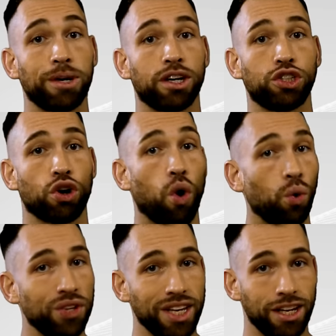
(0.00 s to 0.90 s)
because you're
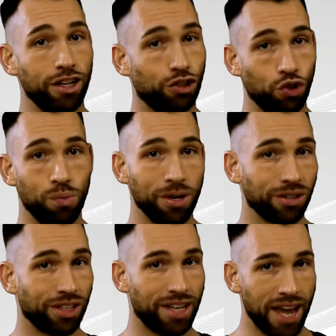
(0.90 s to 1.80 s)
only eating two meals
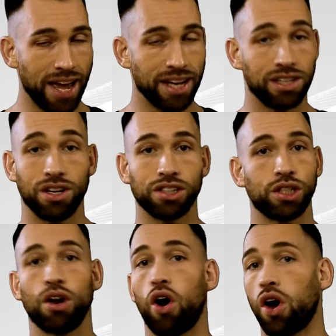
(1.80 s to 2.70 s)
a day
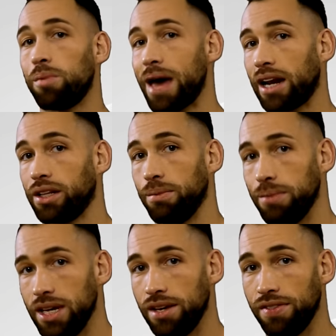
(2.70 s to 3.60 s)
doesn't automatically
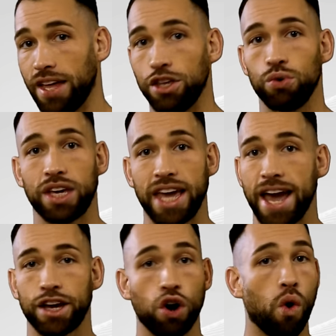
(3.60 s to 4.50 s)
mean that you
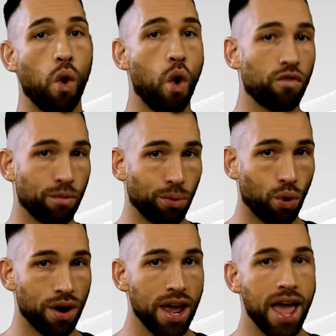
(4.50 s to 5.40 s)
can't go
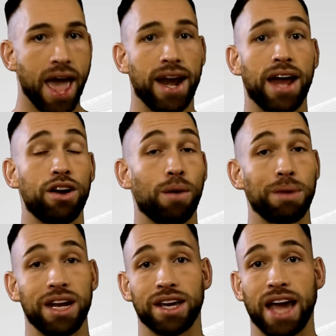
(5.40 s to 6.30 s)
overboard and end up
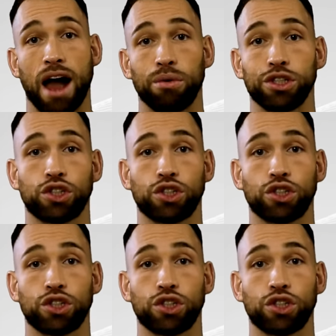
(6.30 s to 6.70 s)
in a calorie